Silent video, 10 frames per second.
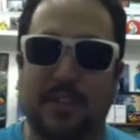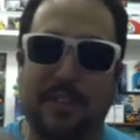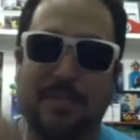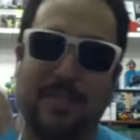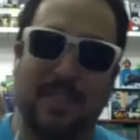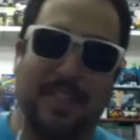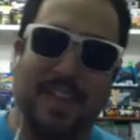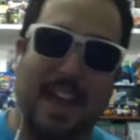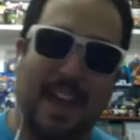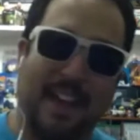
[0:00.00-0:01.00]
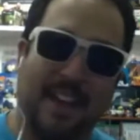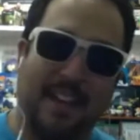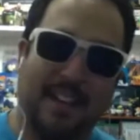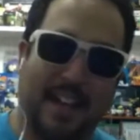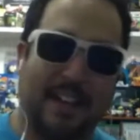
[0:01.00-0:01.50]
Then
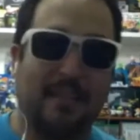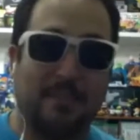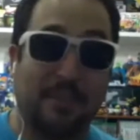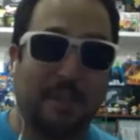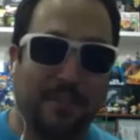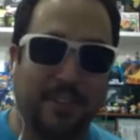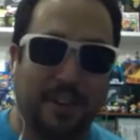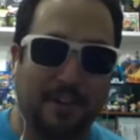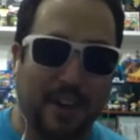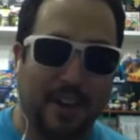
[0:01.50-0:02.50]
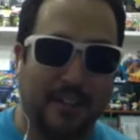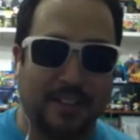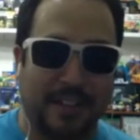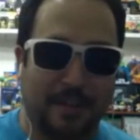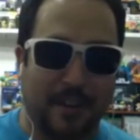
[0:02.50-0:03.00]
I think it was Joey Fatone actually that
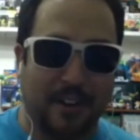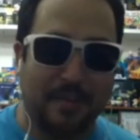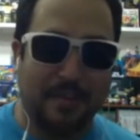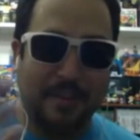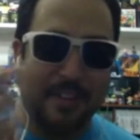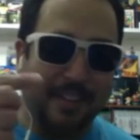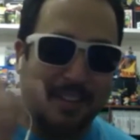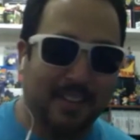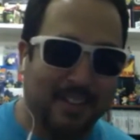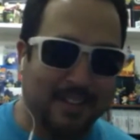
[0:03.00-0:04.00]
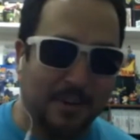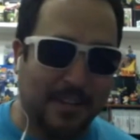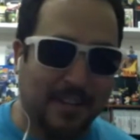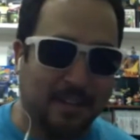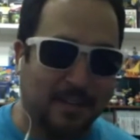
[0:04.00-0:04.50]
won. So he
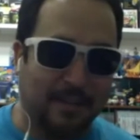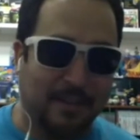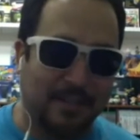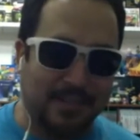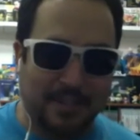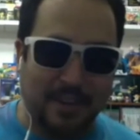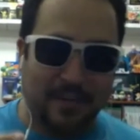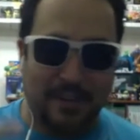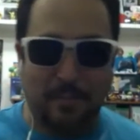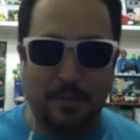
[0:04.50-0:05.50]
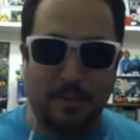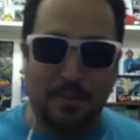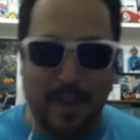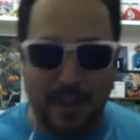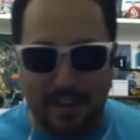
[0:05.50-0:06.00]
goes first. So they're moving
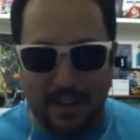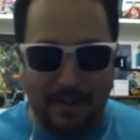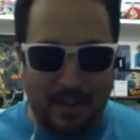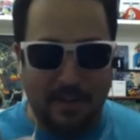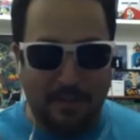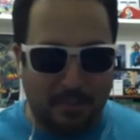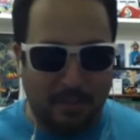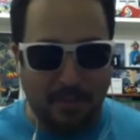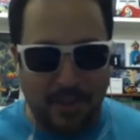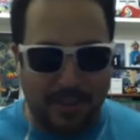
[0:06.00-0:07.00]
Mikey around the board and they do